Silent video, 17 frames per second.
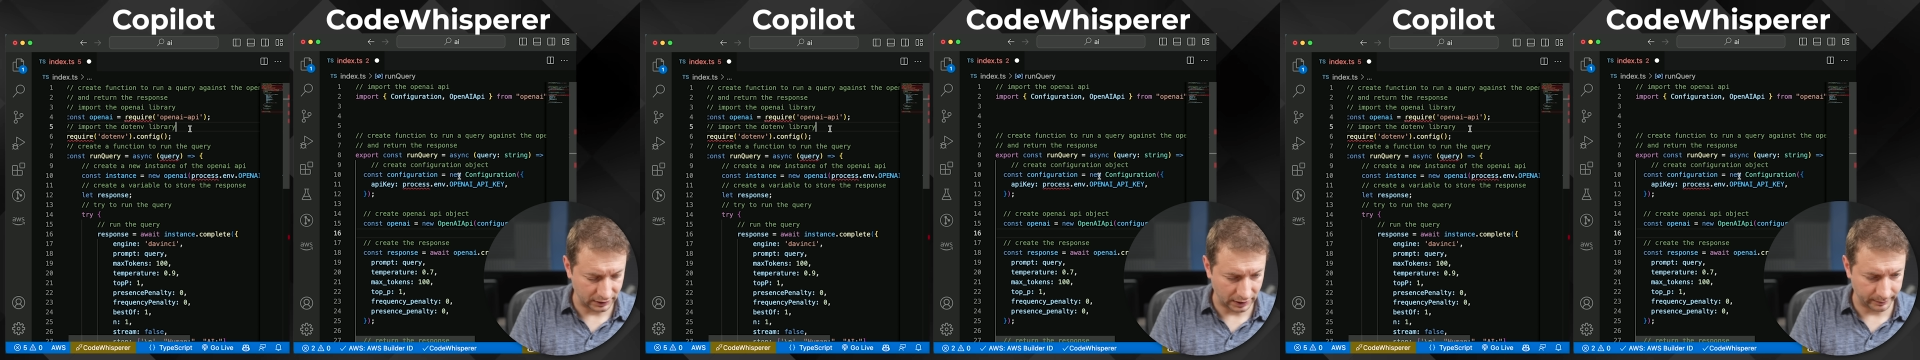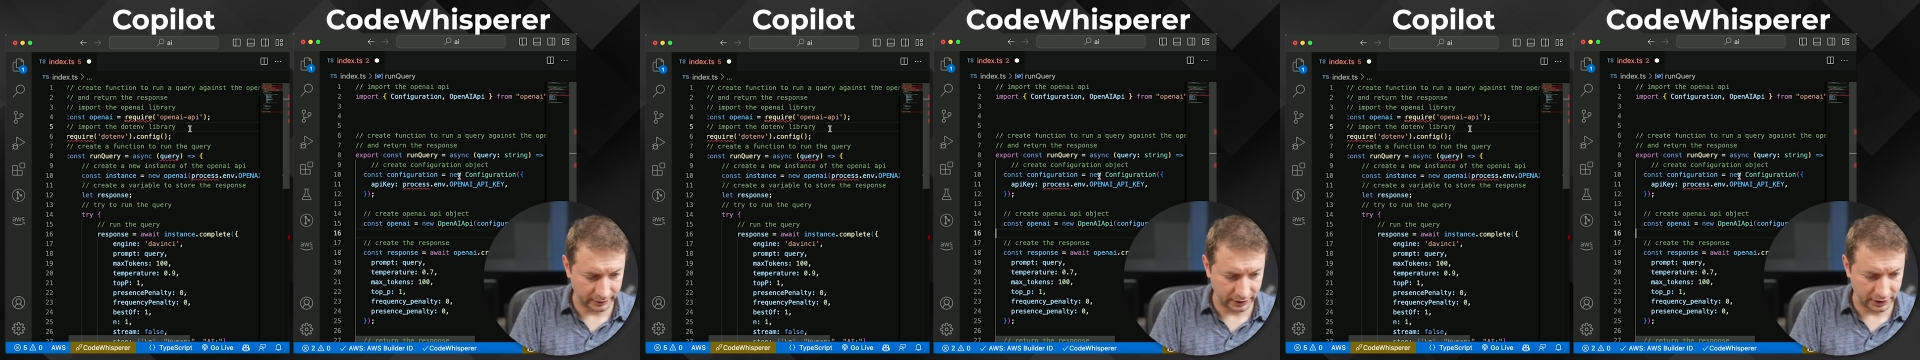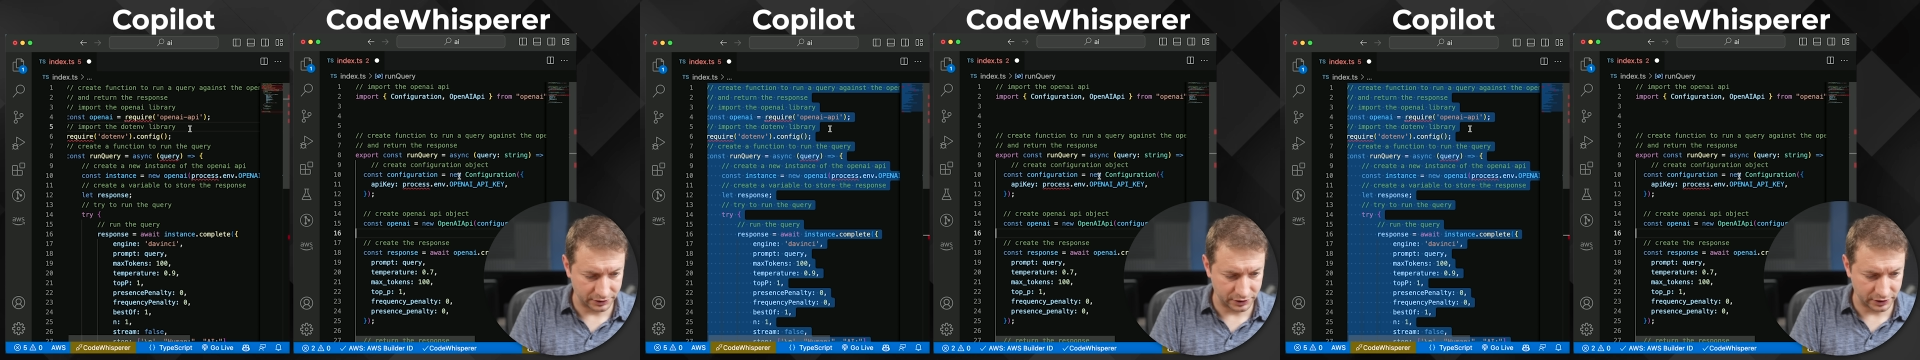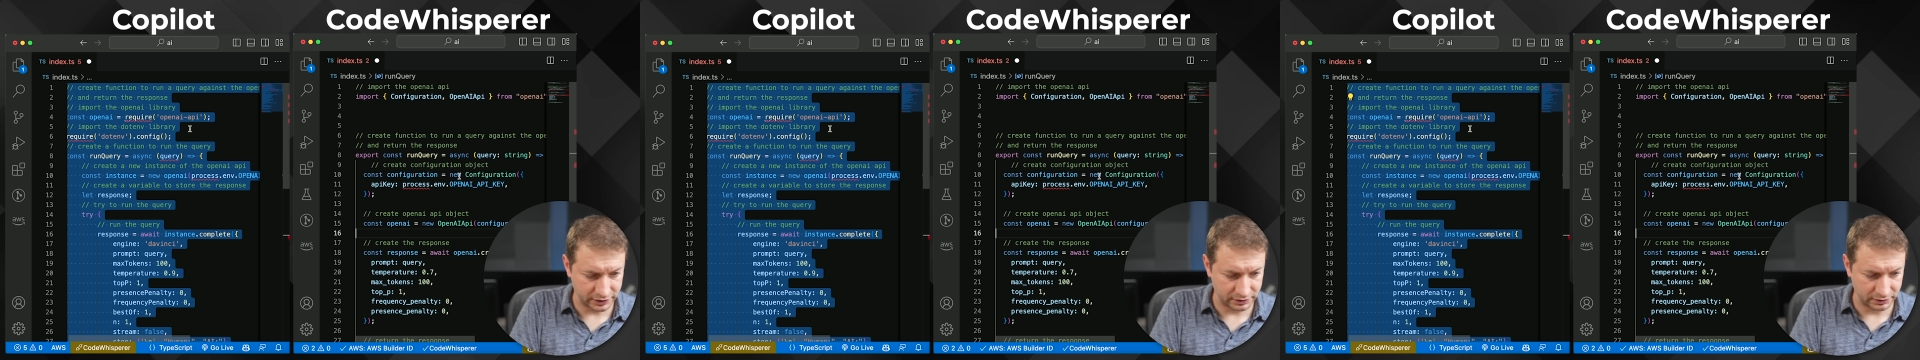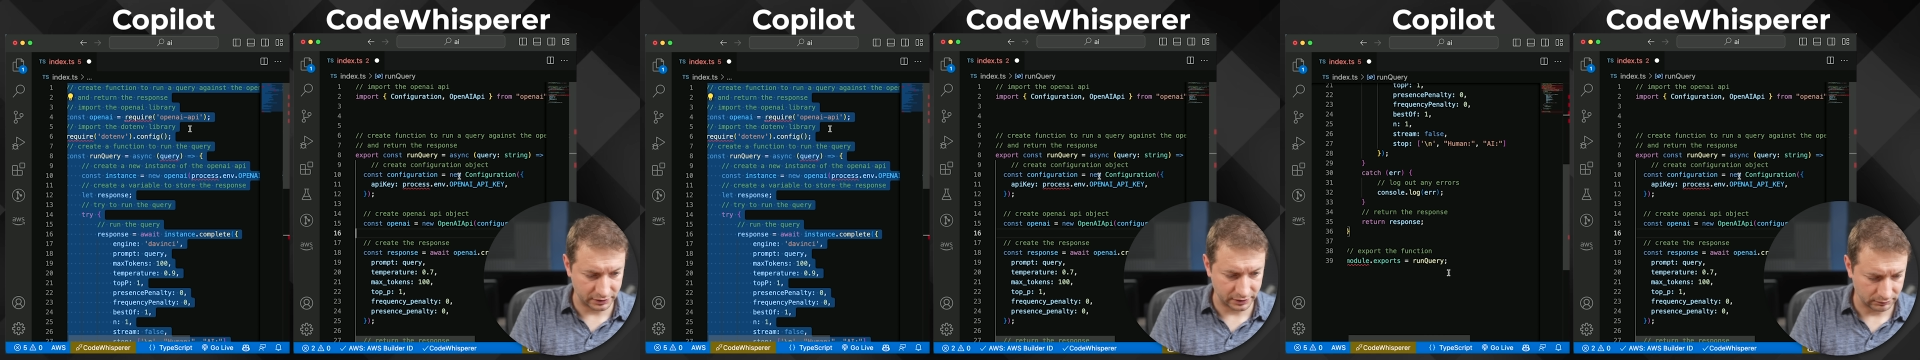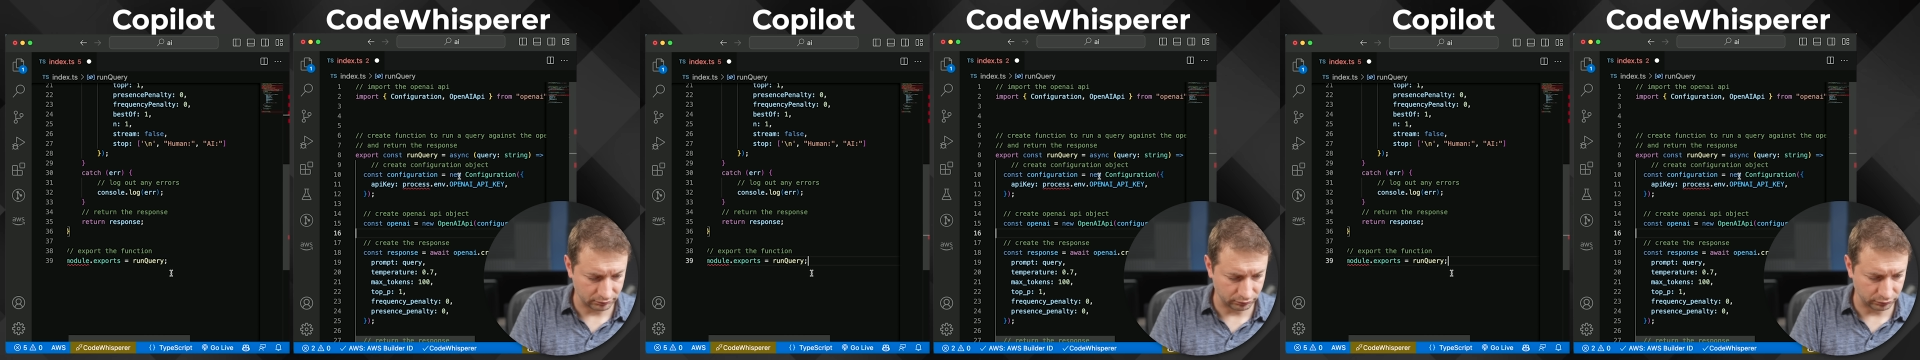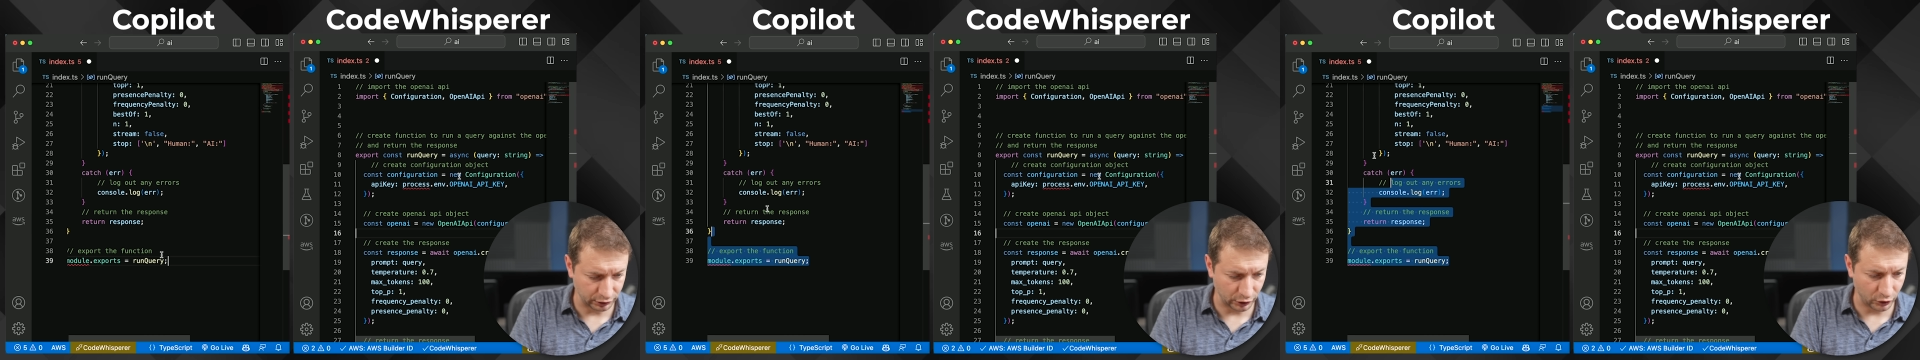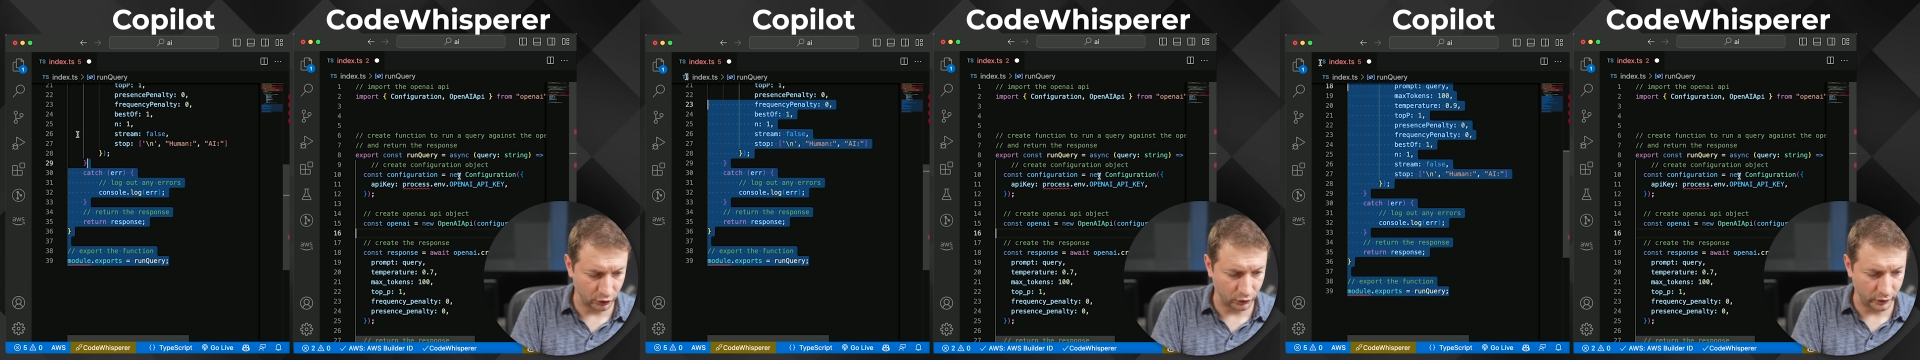I'm gonna just
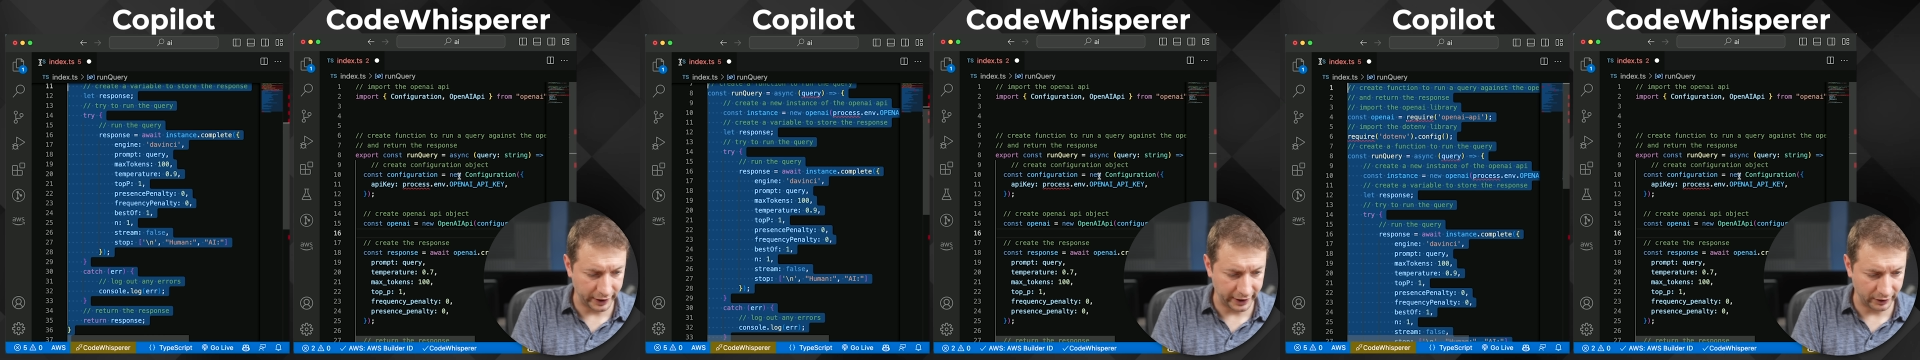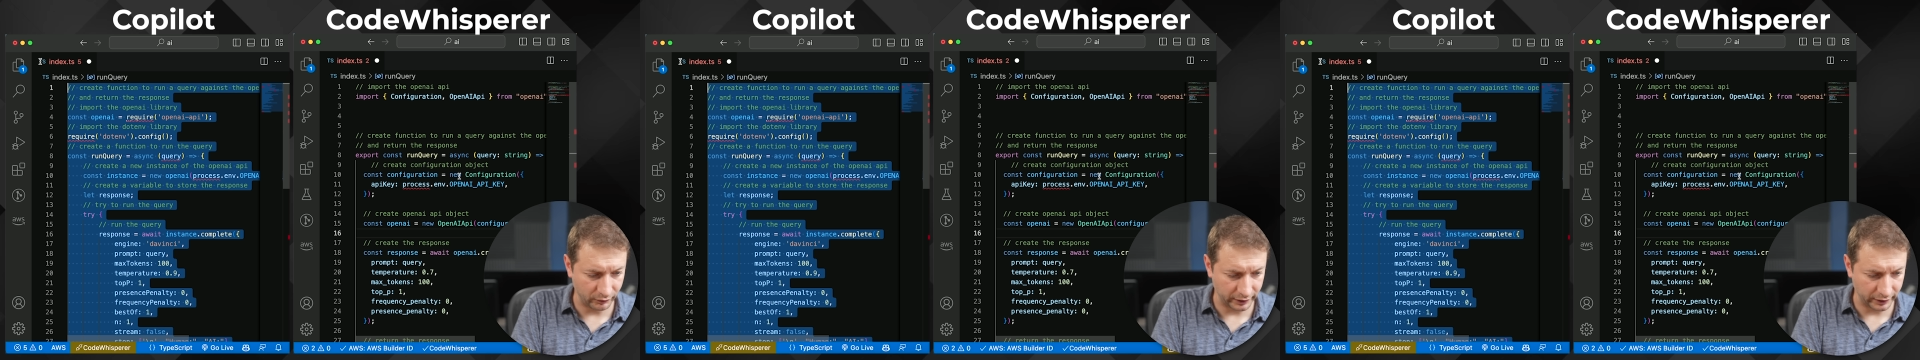blow away